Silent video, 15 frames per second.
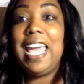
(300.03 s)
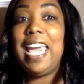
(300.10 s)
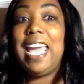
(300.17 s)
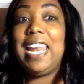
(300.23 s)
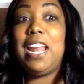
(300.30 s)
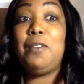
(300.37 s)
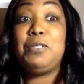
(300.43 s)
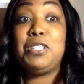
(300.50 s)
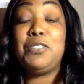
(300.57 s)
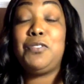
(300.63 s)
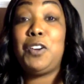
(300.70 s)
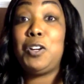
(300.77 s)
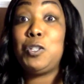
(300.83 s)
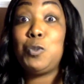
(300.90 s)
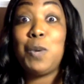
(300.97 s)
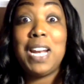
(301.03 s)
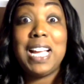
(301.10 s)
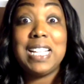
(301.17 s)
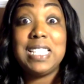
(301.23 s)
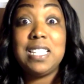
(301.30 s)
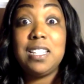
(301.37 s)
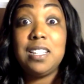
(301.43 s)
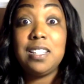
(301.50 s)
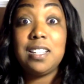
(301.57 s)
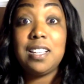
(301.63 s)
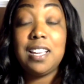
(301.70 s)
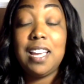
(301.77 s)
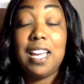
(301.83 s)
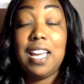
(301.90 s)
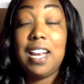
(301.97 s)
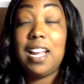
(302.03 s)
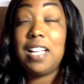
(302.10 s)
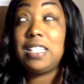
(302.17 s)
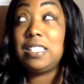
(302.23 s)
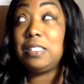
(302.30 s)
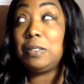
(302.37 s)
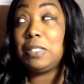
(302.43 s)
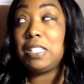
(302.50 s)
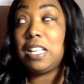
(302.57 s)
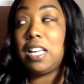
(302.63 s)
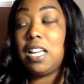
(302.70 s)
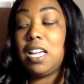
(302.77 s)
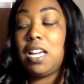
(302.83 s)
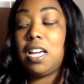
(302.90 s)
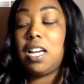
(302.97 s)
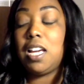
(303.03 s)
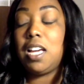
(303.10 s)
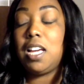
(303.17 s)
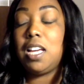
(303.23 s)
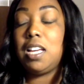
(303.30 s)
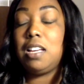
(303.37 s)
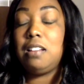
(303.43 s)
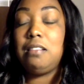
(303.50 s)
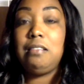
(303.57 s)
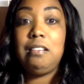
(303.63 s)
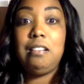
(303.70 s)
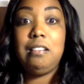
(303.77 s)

And that was the first one I took. And I just was like, oh